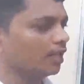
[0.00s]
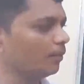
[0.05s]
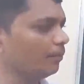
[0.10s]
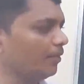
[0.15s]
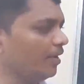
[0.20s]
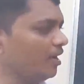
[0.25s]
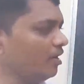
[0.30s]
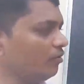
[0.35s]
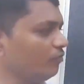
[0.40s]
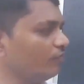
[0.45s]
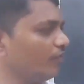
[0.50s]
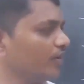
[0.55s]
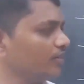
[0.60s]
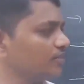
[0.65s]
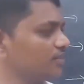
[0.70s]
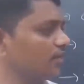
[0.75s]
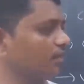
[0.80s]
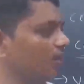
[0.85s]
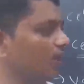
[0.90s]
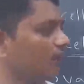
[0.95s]
the main
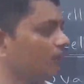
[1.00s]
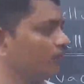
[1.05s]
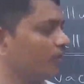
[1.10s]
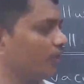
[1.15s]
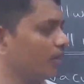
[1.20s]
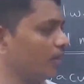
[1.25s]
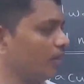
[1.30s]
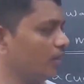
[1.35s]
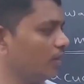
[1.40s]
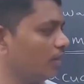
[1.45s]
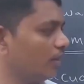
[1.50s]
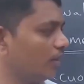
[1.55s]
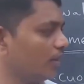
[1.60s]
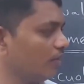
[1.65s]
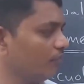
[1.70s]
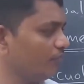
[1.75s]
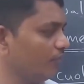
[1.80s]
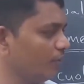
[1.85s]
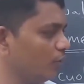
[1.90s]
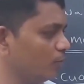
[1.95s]
function of the
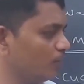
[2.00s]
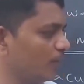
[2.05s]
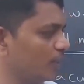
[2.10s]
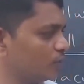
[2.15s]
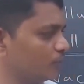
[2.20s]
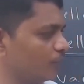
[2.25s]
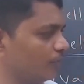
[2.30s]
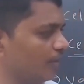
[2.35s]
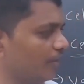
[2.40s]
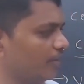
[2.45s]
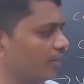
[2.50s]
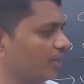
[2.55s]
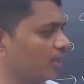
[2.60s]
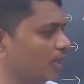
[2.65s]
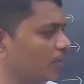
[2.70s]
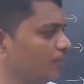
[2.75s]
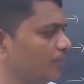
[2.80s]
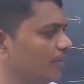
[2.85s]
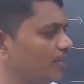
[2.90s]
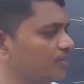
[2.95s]
rough endoplasmic
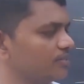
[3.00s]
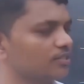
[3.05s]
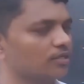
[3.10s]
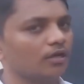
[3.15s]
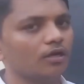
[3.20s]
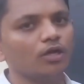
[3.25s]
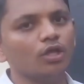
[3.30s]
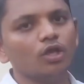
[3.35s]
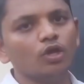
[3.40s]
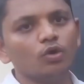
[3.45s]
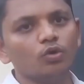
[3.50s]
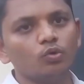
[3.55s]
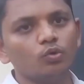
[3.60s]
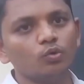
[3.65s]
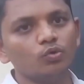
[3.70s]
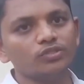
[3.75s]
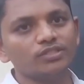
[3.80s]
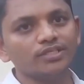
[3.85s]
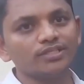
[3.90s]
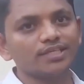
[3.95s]
reticulum is
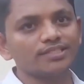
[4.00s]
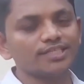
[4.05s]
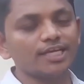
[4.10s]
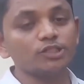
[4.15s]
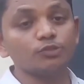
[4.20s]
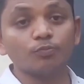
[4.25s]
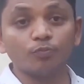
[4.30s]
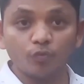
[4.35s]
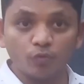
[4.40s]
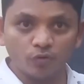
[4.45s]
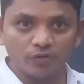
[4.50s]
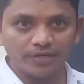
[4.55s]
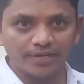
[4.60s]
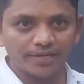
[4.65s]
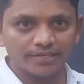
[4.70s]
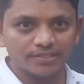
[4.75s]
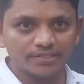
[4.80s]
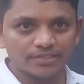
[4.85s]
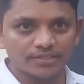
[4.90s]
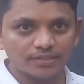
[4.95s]
to synthesize
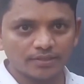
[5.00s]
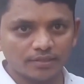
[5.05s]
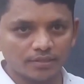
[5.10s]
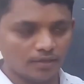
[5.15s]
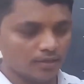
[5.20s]
proteins.